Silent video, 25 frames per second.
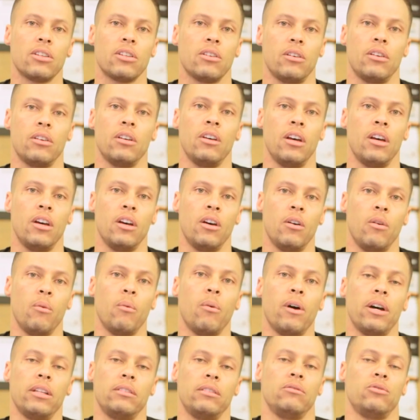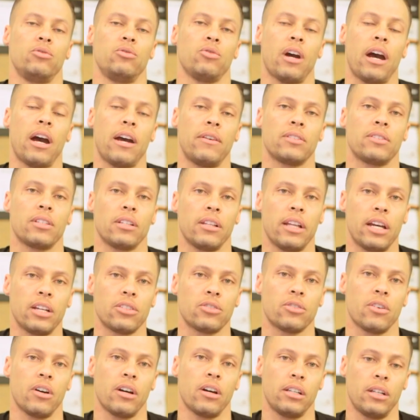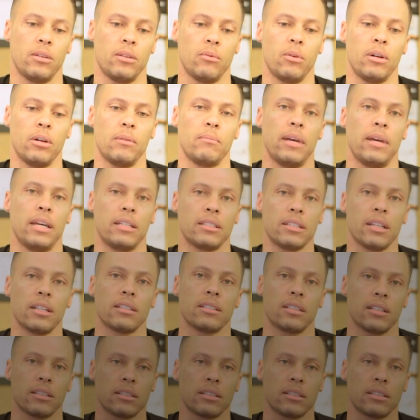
to what drives Celestron and what makes us